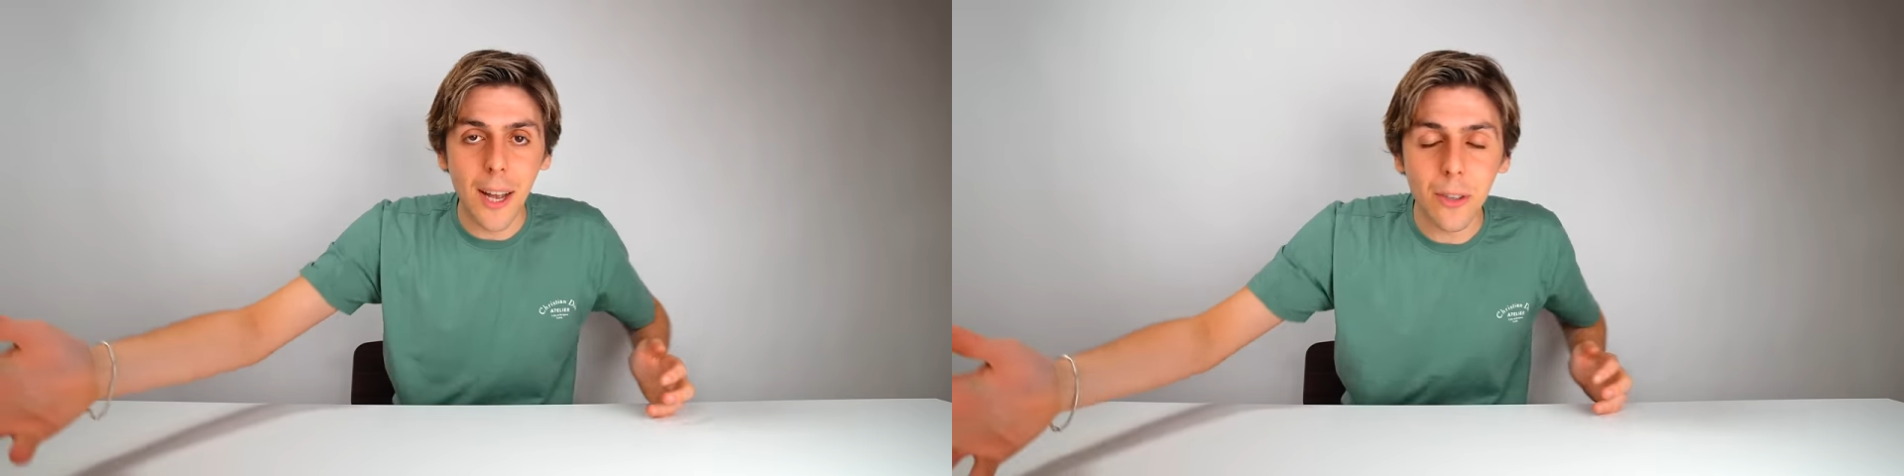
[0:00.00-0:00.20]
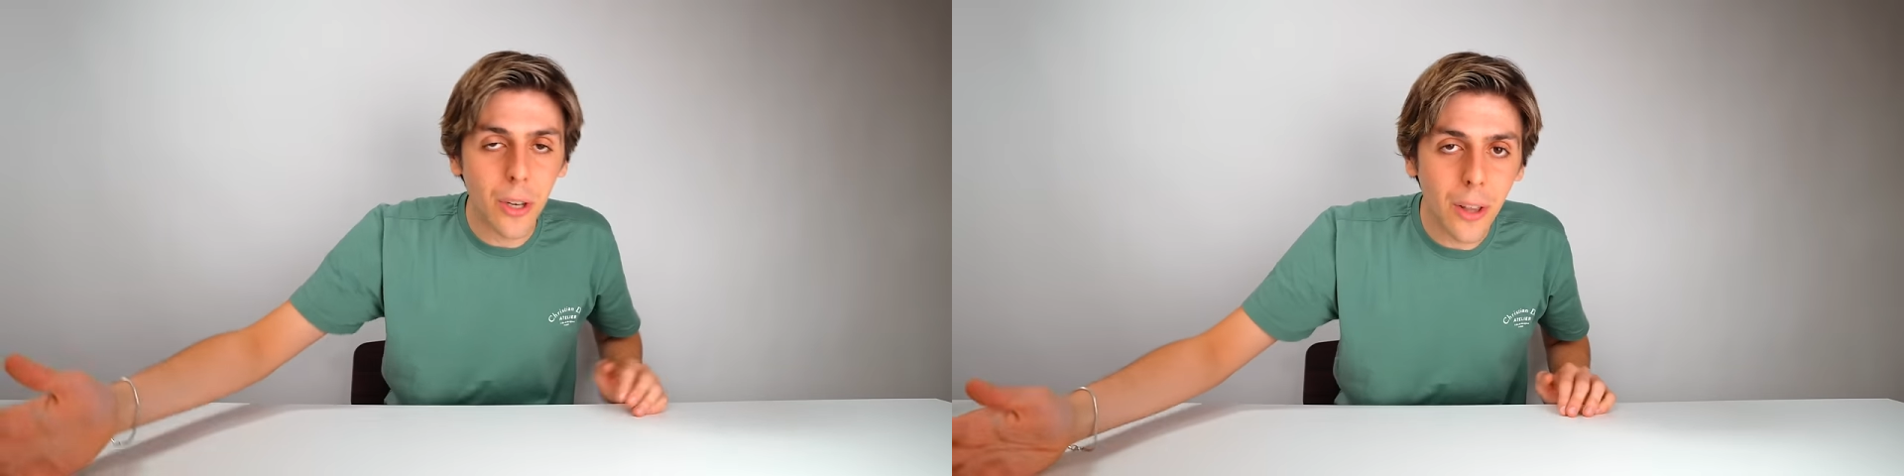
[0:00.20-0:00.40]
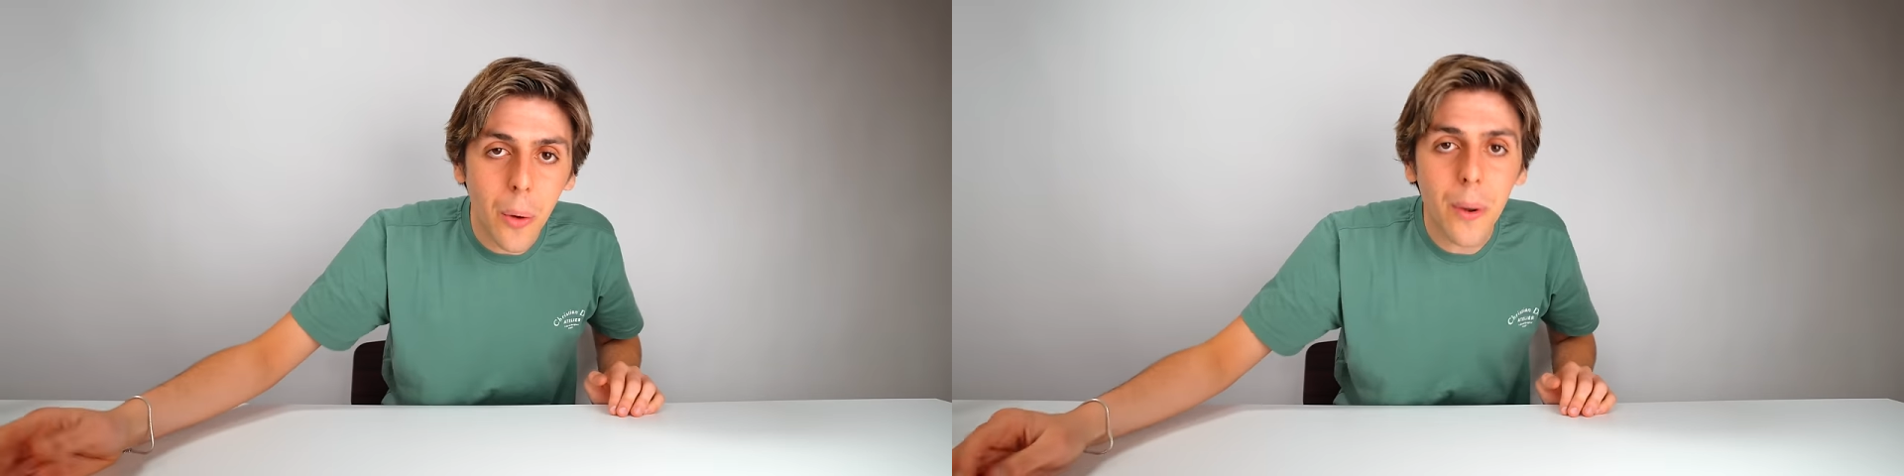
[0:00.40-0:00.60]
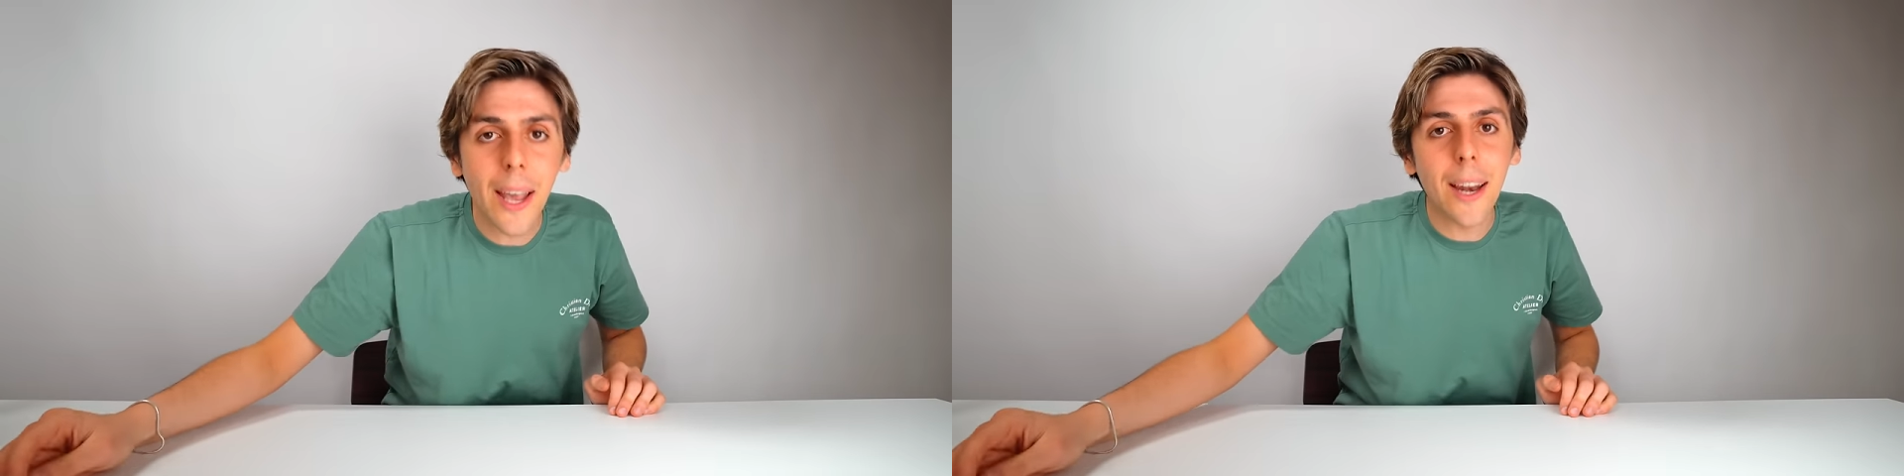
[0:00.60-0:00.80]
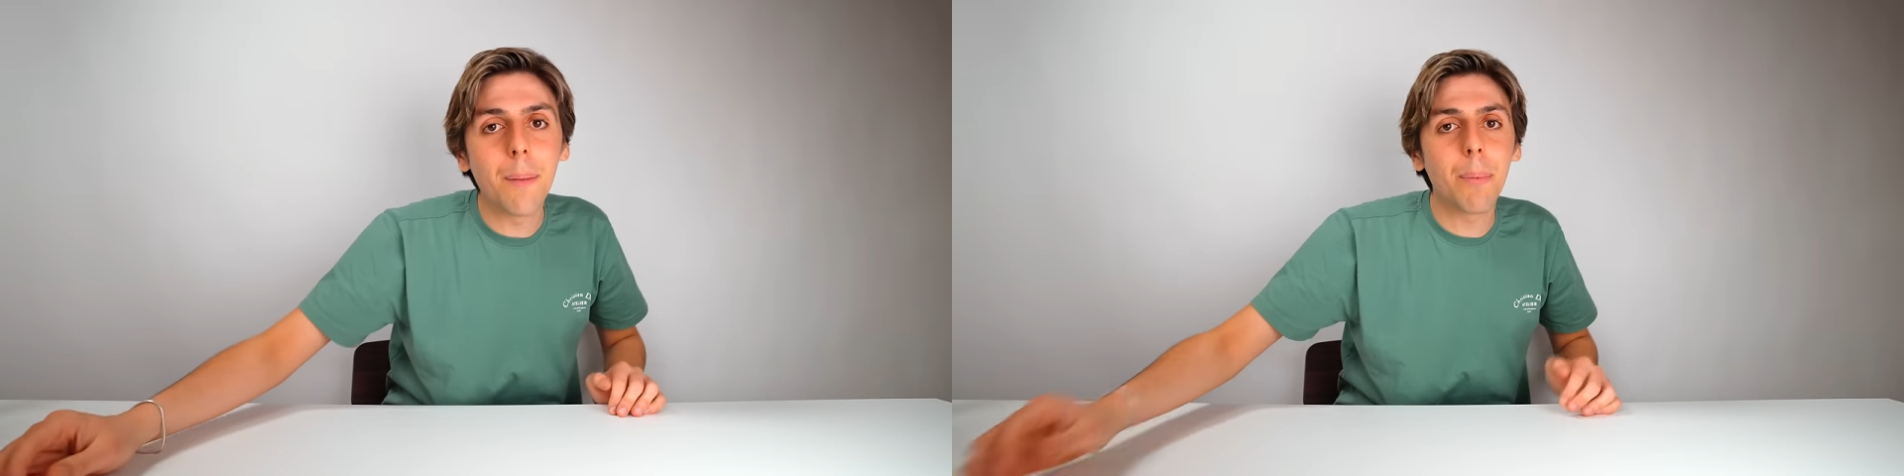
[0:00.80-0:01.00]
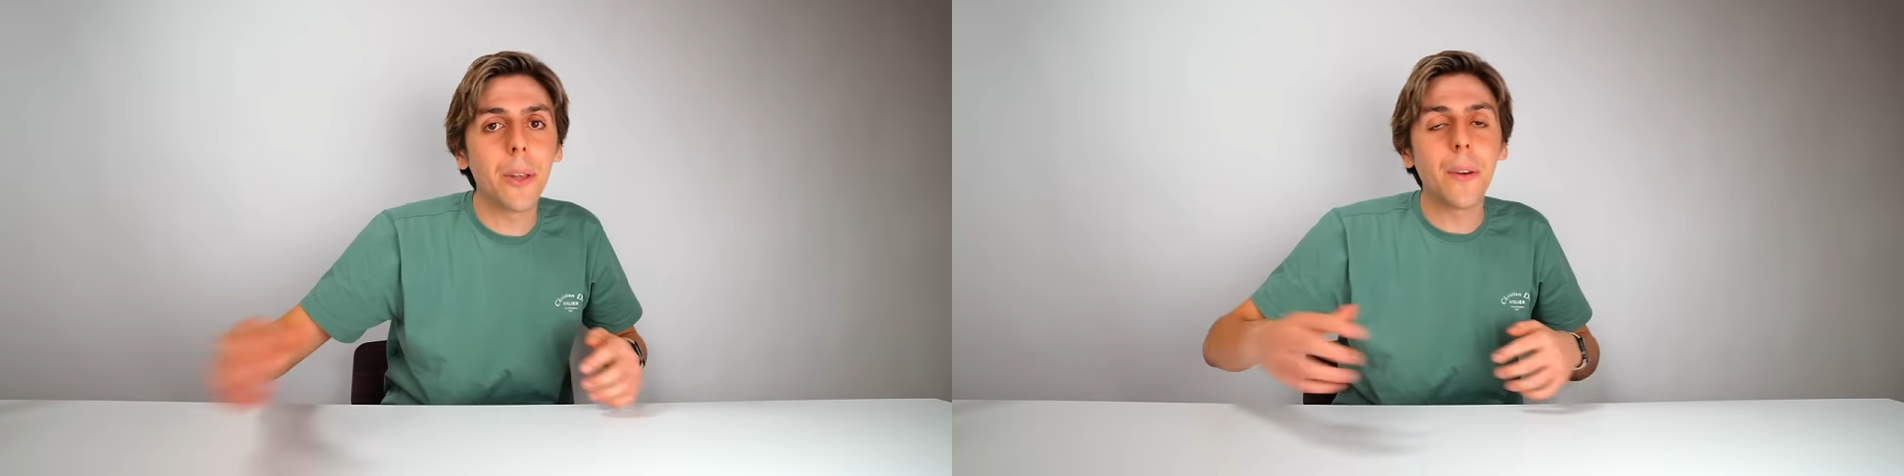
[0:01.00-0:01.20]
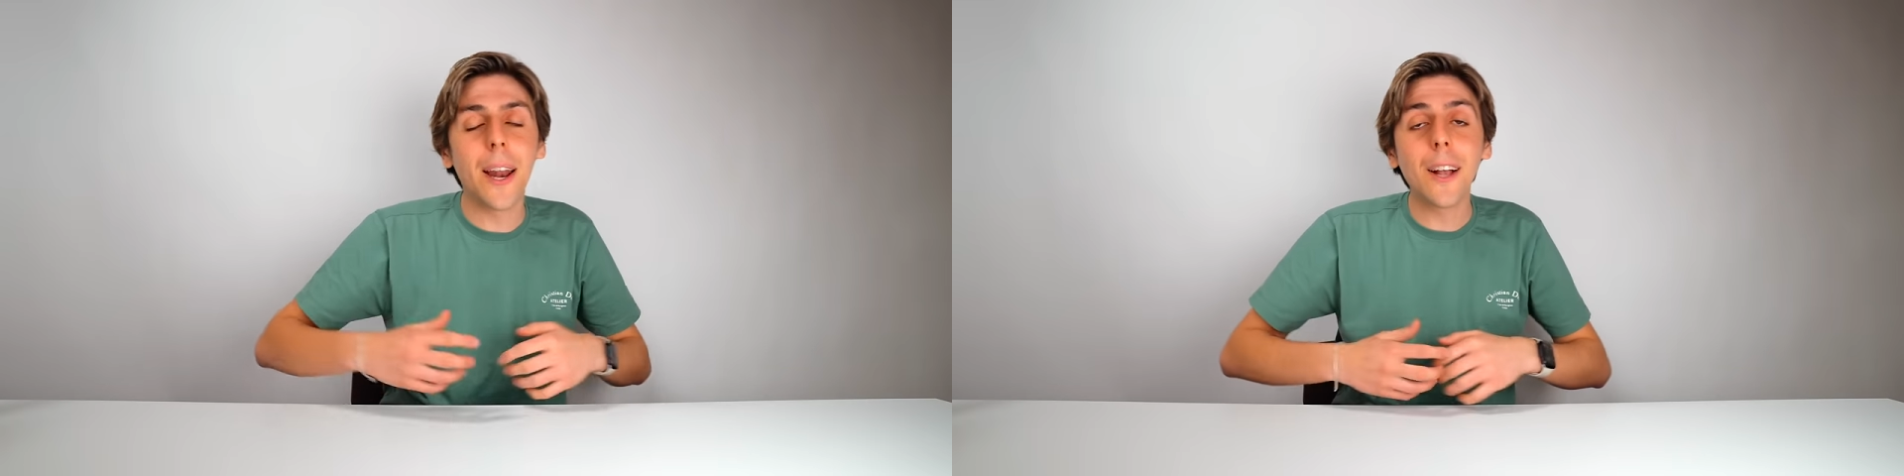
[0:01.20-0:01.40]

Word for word: actually located, but you can